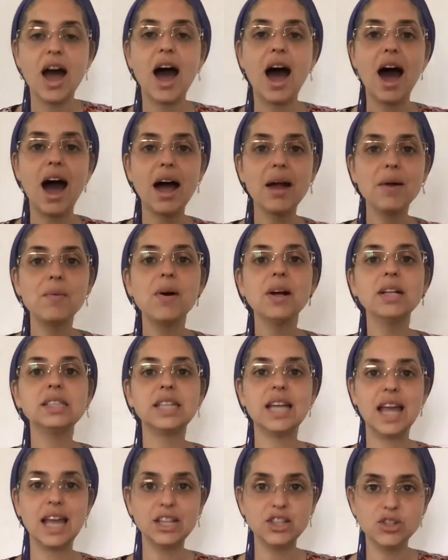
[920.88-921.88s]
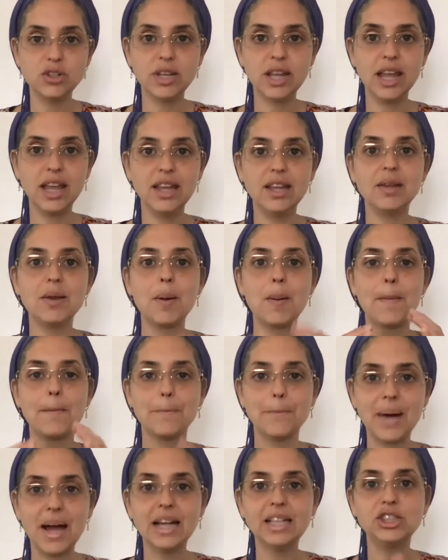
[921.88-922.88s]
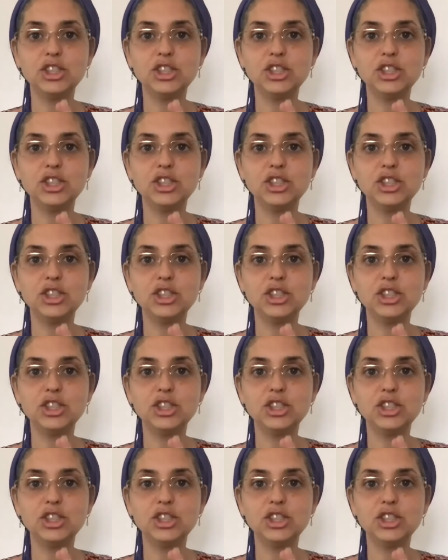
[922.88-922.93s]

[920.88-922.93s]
I want to educate my